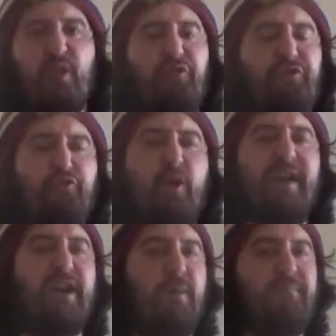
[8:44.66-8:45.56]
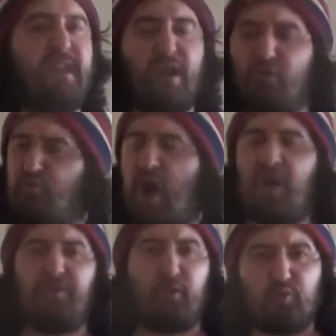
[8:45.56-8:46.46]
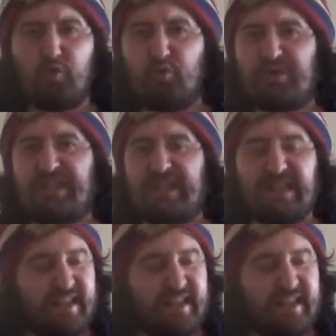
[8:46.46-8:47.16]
Straight up there, Ronda Rousey